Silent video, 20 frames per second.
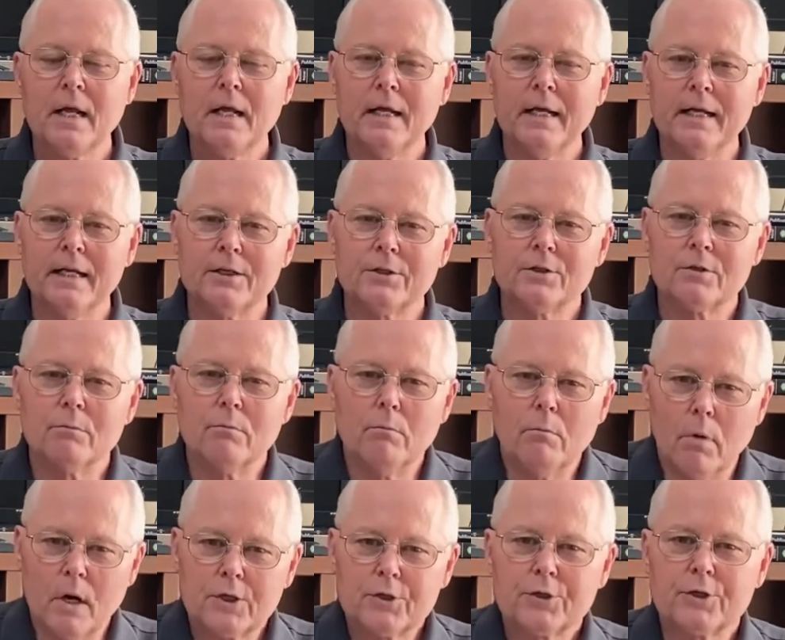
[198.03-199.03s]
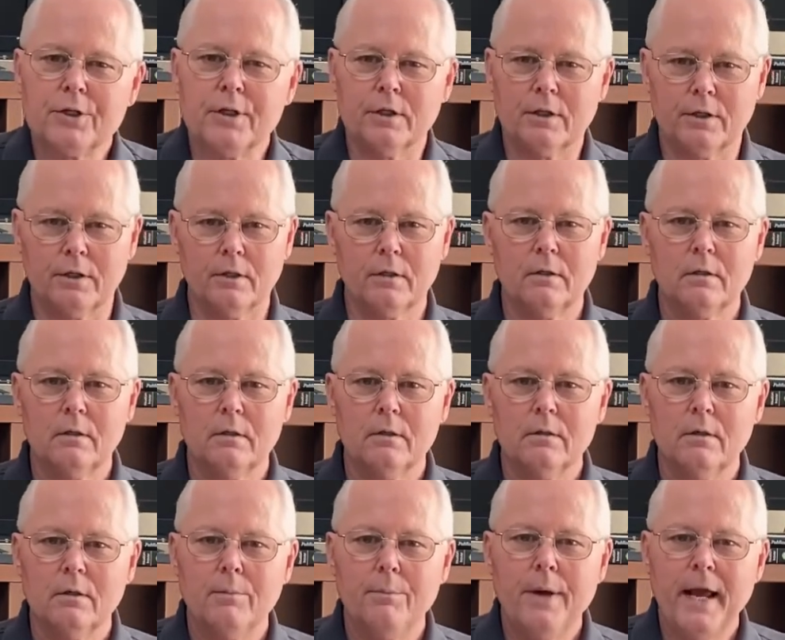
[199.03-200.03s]
It's muscular
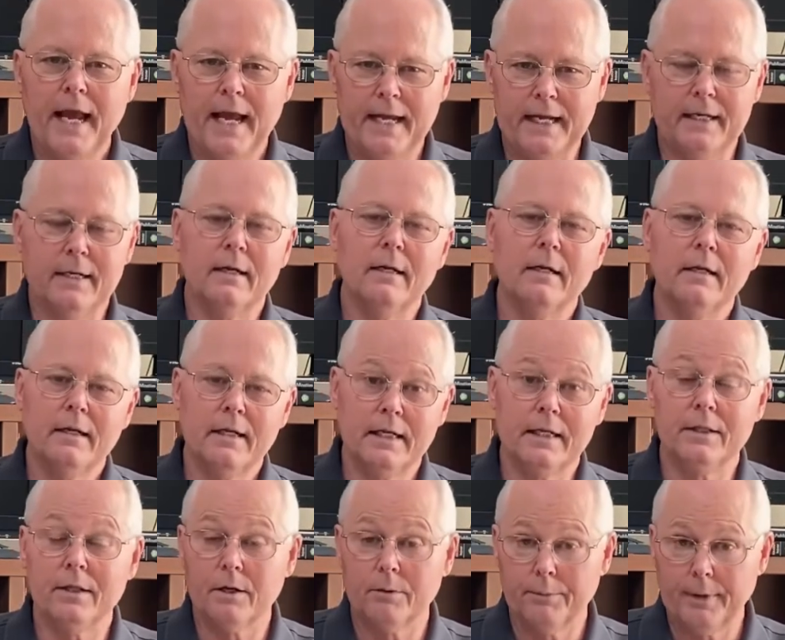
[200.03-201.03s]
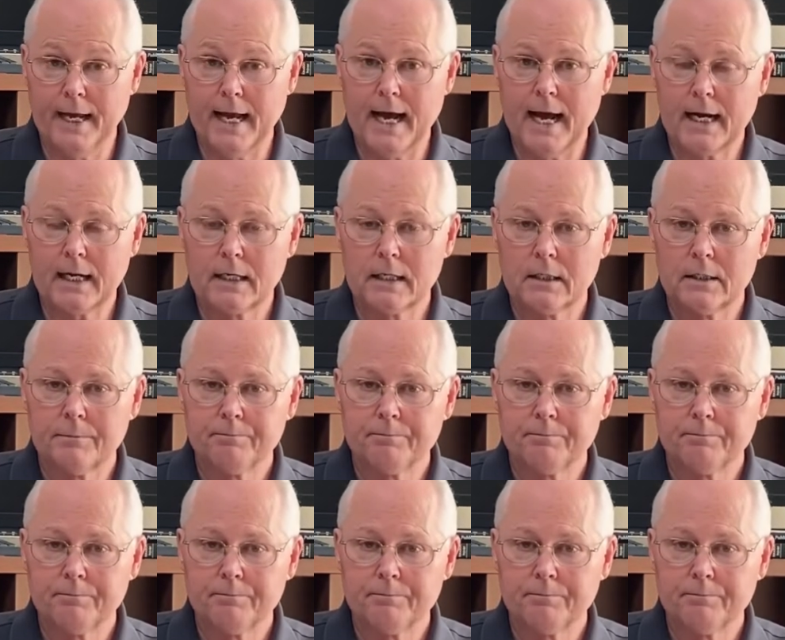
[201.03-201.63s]
pain in their back.